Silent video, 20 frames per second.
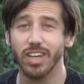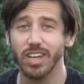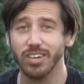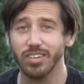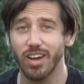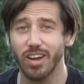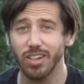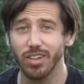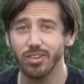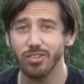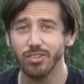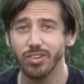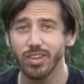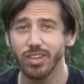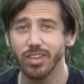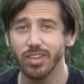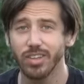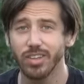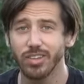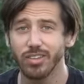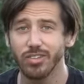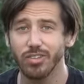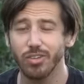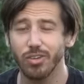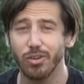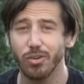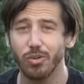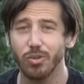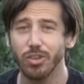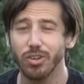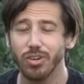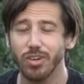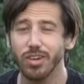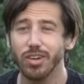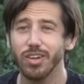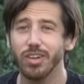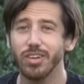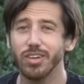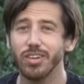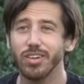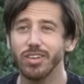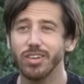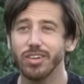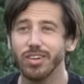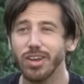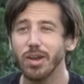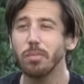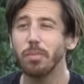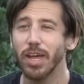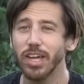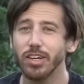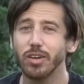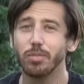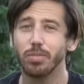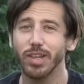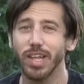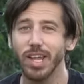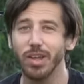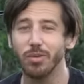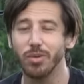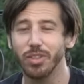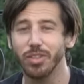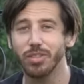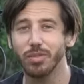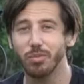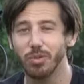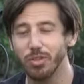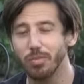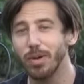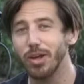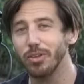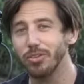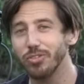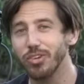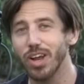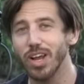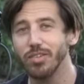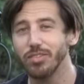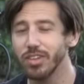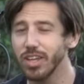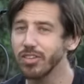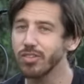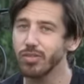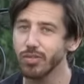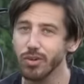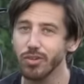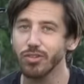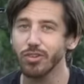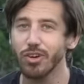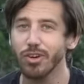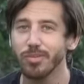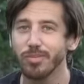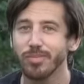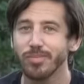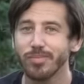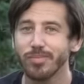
technology. So you're gonna you're gonna pay to play with with belt drives, that's for sure.